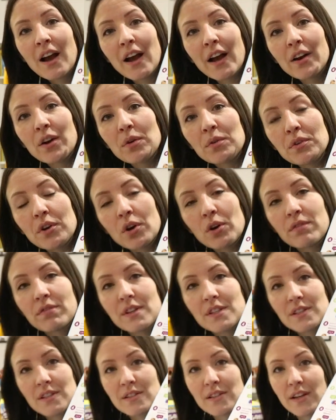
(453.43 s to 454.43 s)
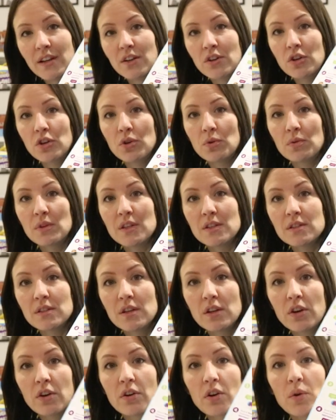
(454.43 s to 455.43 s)
I don't know if this is like new this
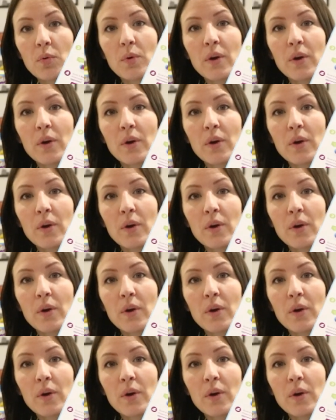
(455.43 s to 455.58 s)
year or